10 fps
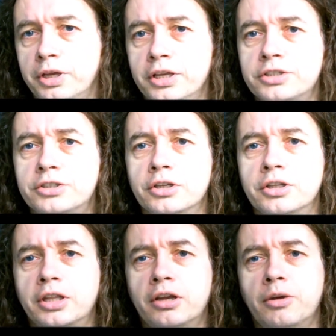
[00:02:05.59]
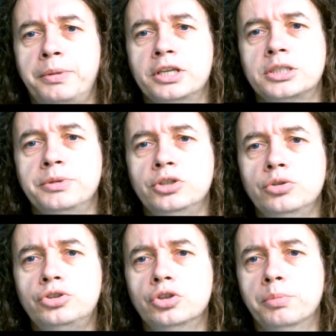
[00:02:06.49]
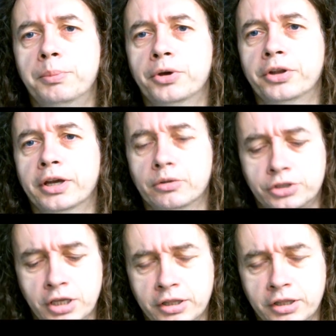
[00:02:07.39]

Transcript: is that there appears to be YouTuber burnout.